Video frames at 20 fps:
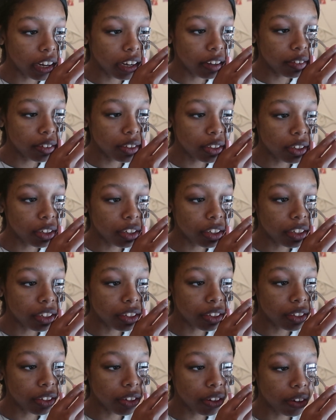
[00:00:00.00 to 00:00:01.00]
I've started
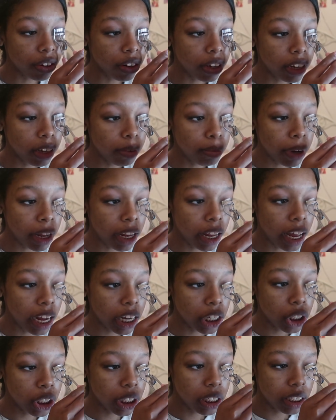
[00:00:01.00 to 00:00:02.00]
curling my
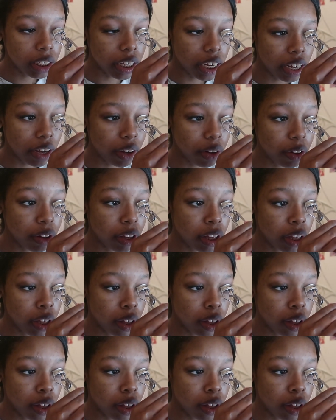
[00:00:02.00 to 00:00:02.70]
lashes now